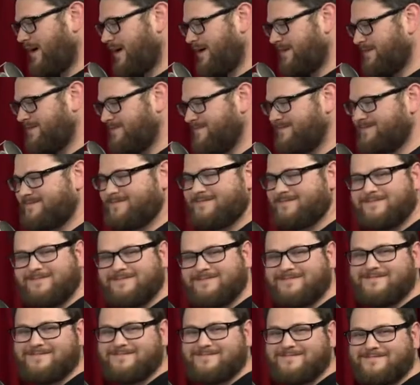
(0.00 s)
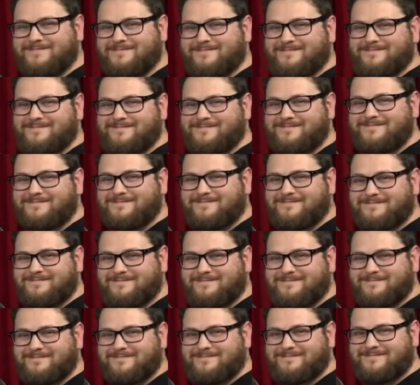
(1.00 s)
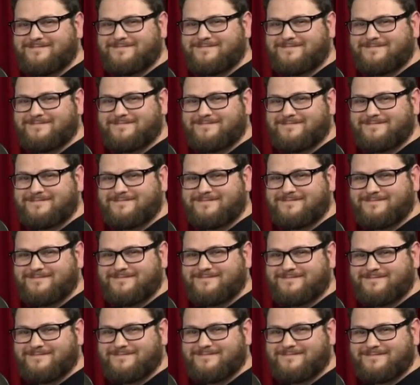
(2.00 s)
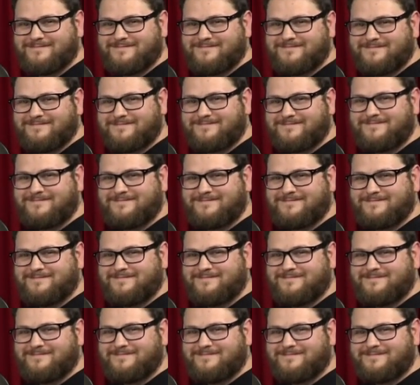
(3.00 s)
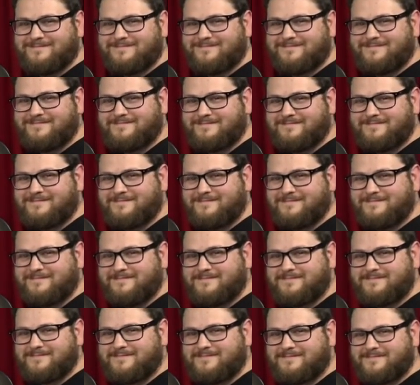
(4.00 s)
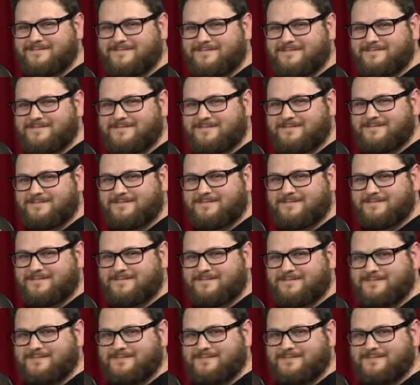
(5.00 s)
(silent)